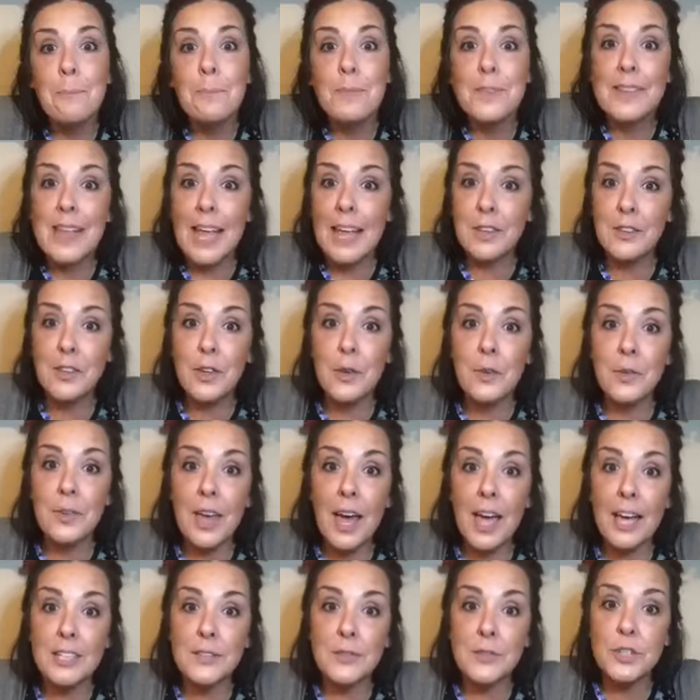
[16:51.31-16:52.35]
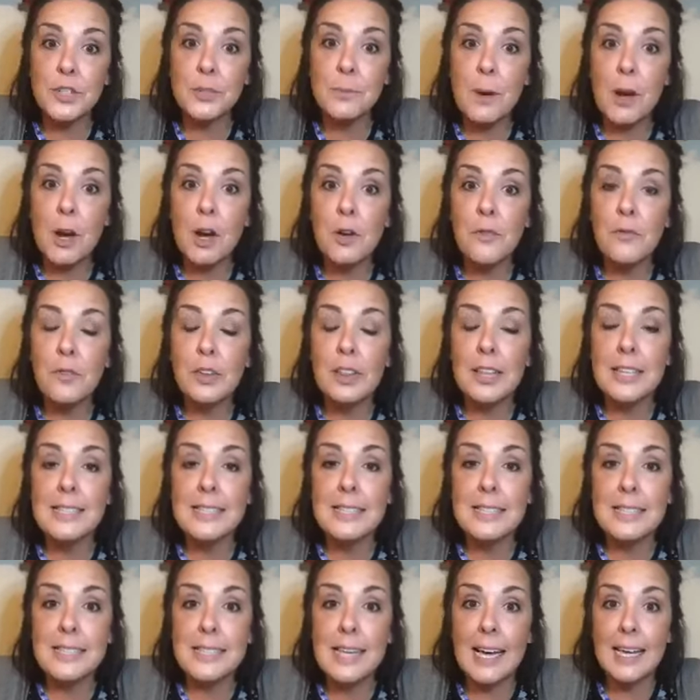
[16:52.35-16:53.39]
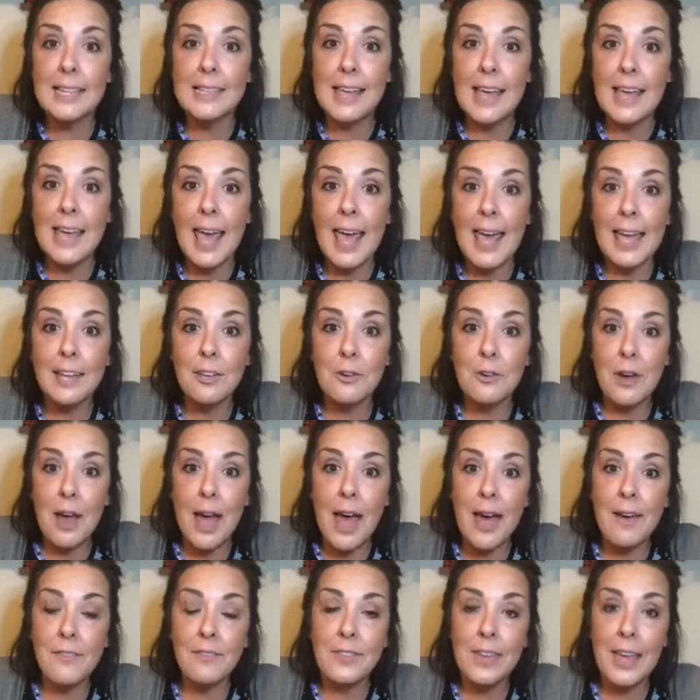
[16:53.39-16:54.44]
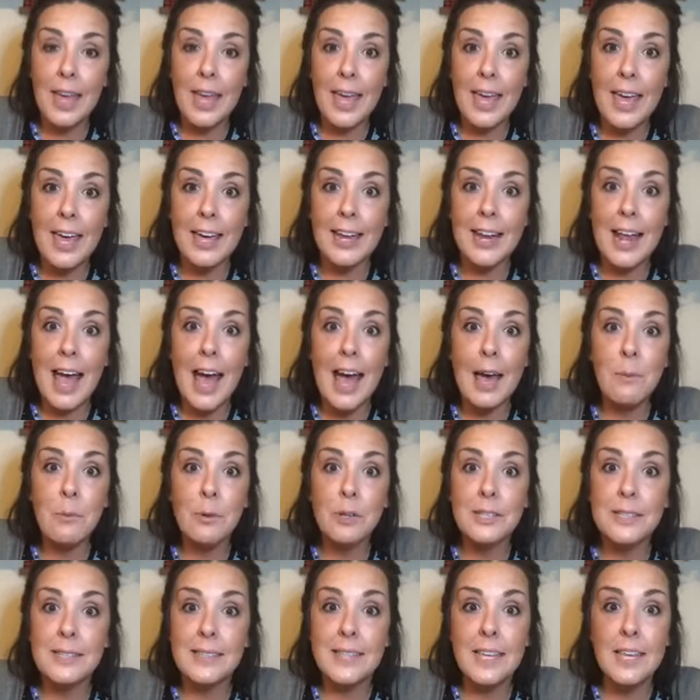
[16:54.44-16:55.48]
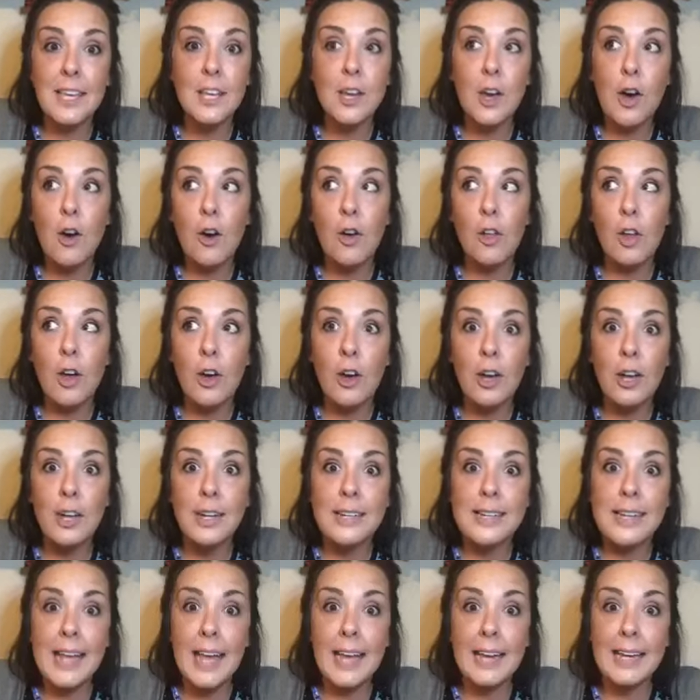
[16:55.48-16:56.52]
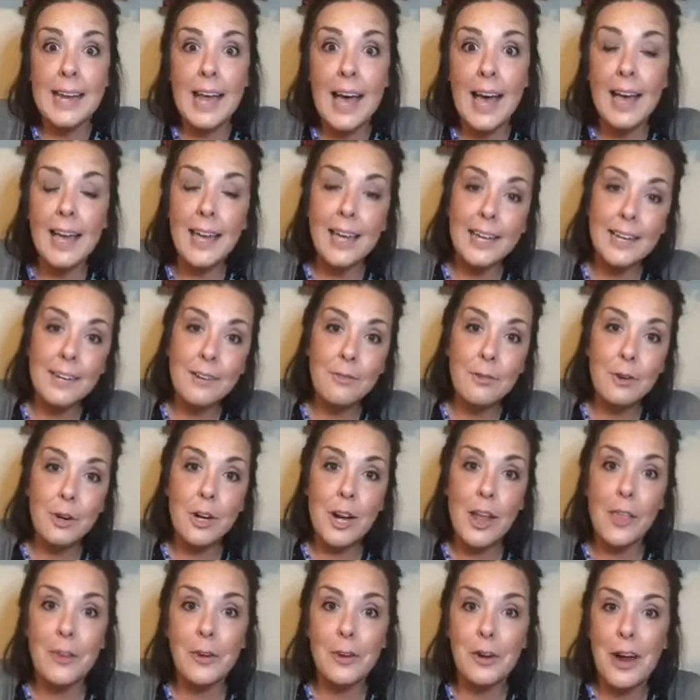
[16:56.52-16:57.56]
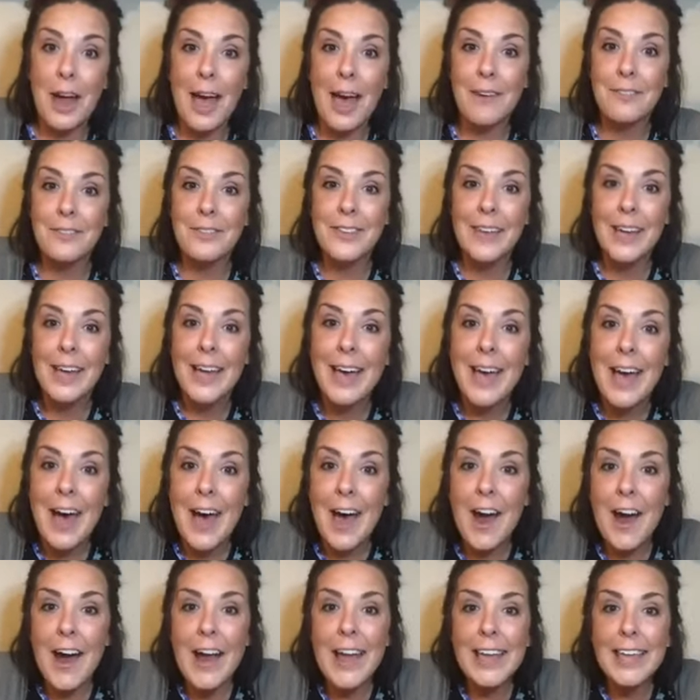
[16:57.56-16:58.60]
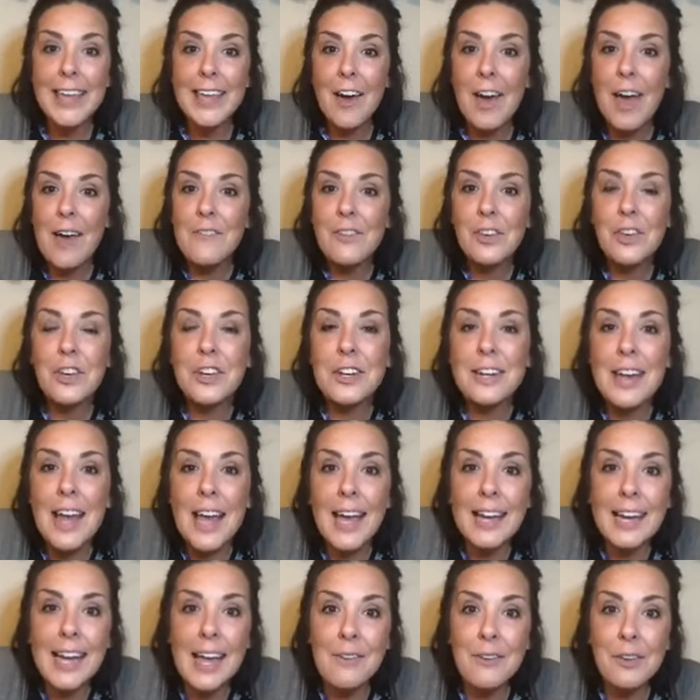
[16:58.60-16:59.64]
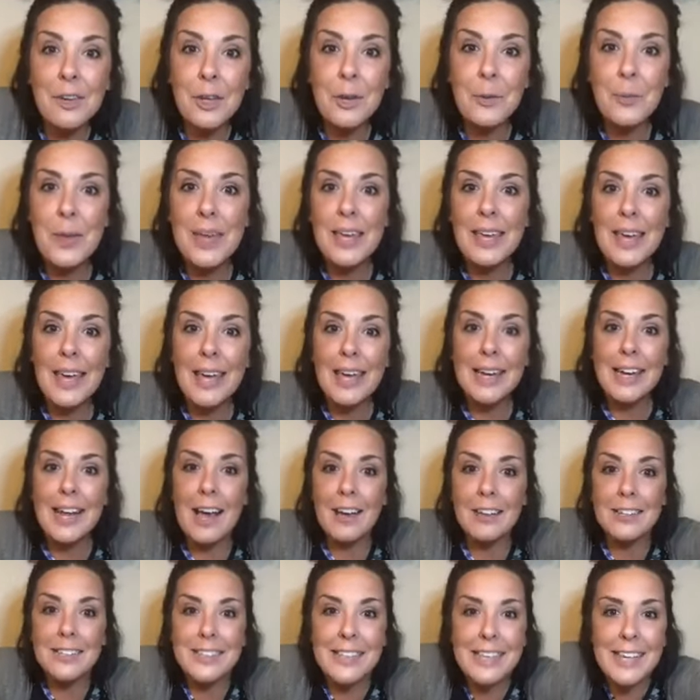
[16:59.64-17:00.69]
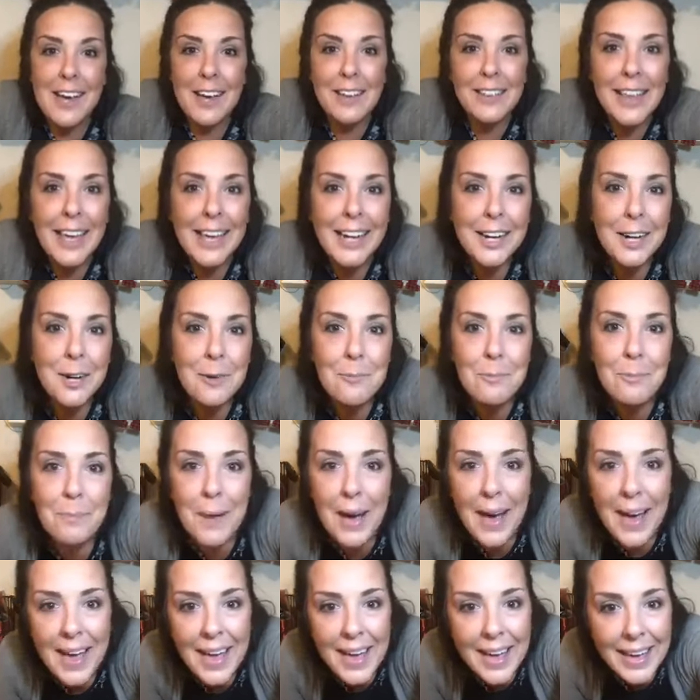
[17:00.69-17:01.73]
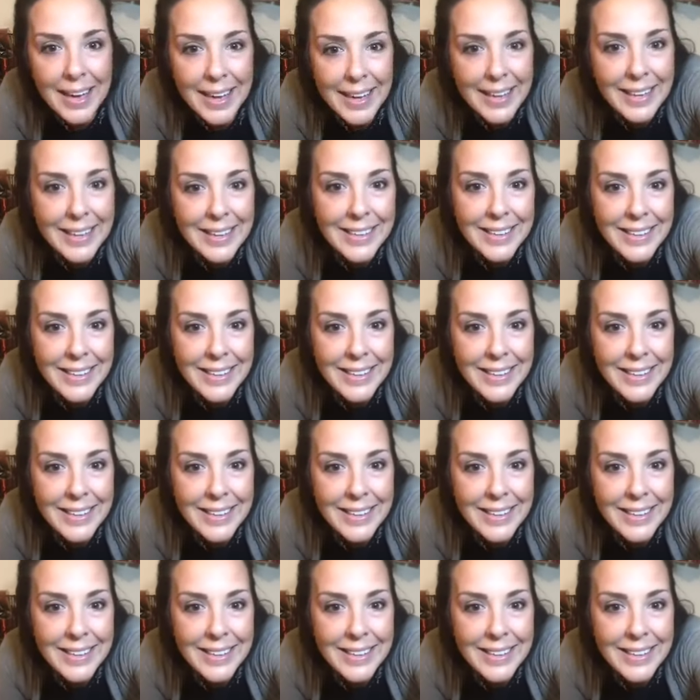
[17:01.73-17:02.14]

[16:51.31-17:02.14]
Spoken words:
Stay tuned, guys, for tomorrow for Lizzie's day 8 craft, and I will see y'all on day 9 for another craft. All right, y'all have a good night. Have a good weekend. I'll see y'all later. Bye.